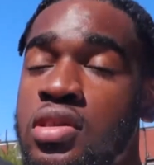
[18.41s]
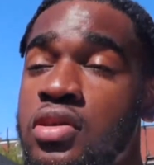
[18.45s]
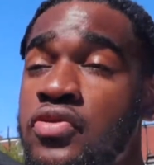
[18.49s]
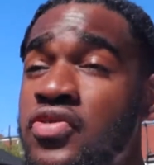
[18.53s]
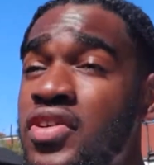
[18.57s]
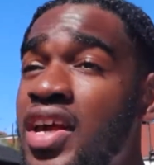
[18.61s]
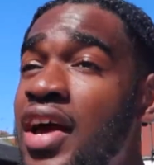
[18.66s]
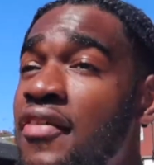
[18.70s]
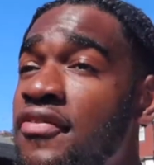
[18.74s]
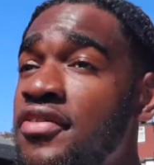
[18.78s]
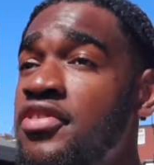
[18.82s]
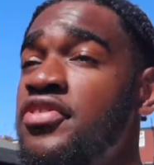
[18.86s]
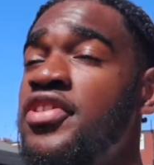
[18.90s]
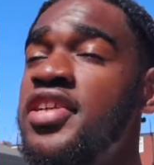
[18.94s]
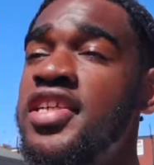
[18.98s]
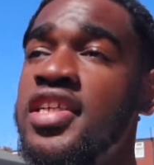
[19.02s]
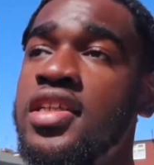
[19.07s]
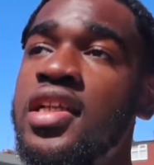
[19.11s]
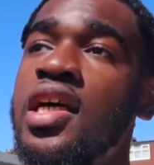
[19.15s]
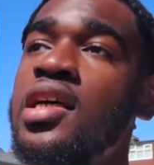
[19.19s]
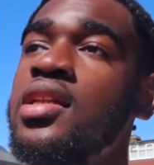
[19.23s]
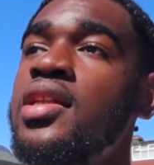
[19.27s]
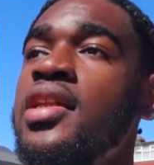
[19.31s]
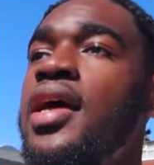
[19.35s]
If you haven't already
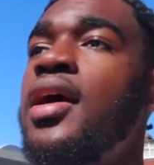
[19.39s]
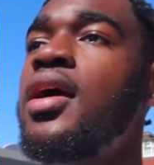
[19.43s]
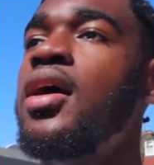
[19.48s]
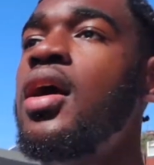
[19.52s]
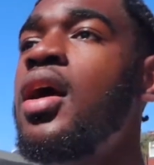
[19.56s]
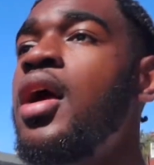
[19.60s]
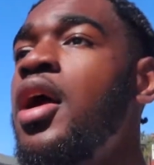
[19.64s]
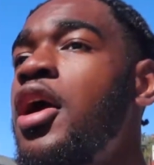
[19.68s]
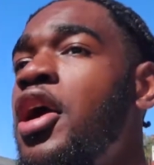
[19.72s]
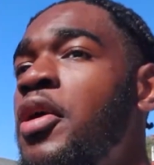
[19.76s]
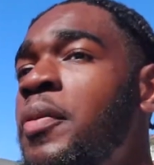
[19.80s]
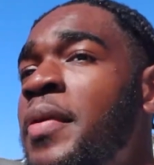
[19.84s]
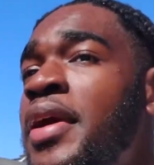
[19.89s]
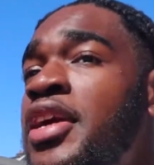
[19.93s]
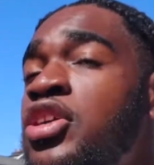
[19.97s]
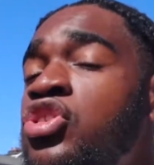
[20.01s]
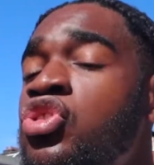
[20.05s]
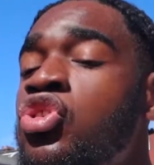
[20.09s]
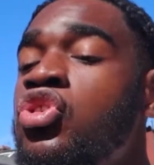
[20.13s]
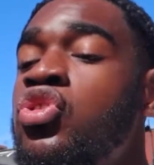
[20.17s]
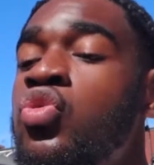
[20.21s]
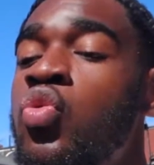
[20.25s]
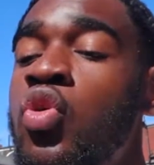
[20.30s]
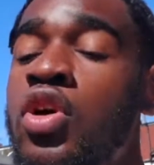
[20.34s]
done that, make
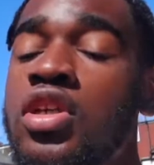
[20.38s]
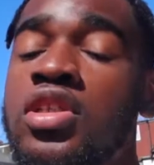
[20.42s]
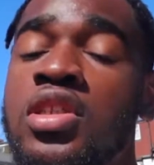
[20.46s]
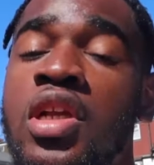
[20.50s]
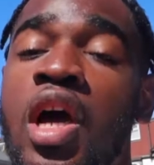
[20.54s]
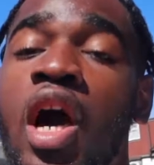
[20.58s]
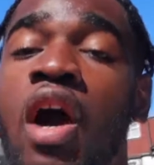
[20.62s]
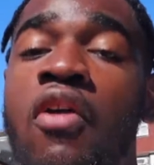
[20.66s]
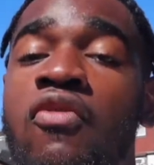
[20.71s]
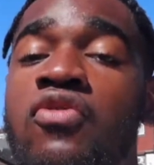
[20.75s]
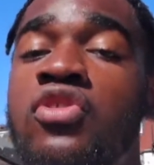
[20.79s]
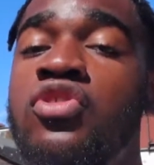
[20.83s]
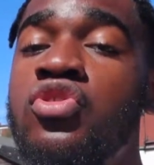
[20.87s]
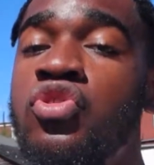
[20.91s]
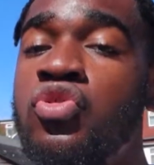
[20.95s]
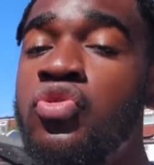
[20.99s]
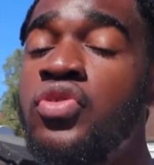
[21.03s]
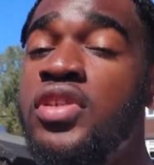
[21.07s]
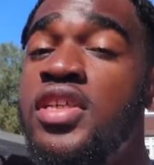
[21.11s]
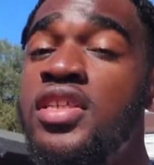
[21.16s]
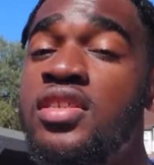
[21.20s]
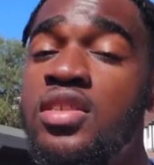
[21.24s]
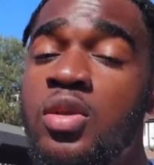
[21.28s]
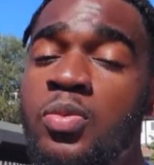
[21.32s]
sure you watch the other
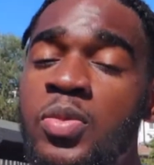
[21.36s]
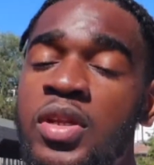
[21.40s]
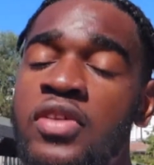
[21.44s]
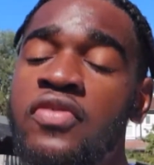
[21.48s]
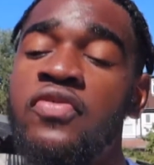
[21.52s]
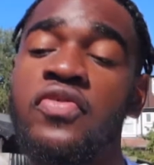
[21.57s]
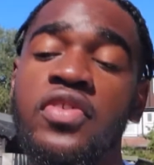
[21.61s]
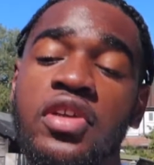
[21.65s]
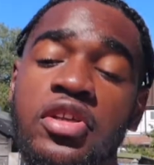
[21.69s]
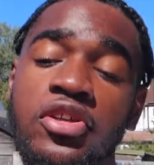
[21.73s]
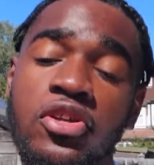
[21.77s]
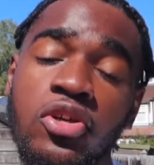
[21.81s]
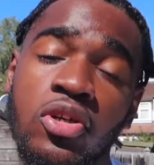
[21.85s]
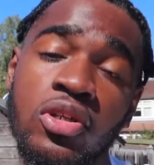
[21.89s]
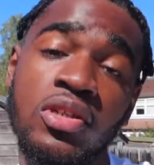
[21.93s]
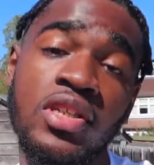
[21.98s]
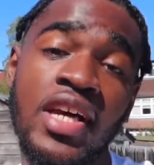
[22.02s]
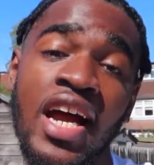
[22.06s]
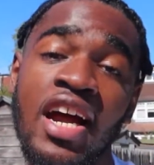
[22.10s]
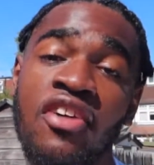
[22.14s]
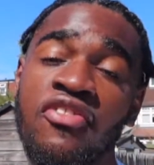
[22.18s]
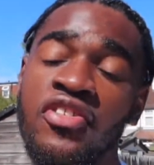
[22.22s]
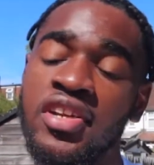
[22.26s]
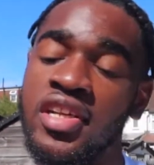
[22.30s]
two discipline videos
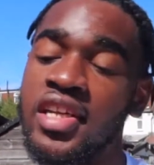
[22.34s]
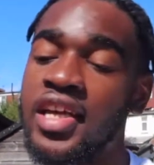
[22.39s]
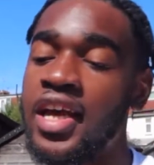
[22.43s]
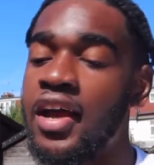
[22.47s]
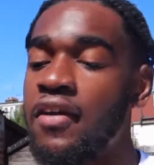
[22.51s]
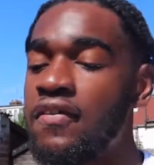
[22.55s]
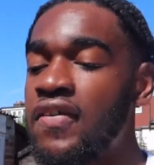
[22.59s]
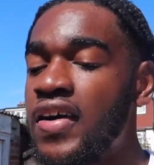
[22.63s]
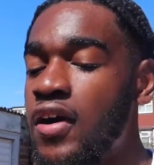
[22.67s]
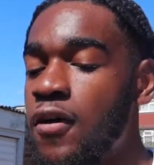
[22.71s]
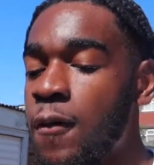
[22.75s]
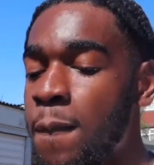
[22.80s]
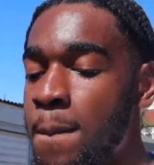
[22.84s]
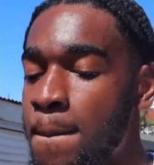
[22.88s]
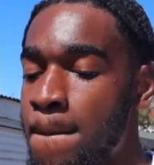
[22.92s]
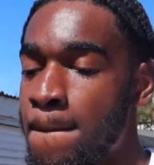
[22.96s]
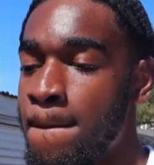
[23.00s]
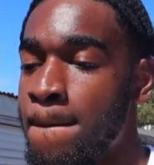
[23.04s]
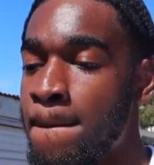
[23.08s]
I already have out.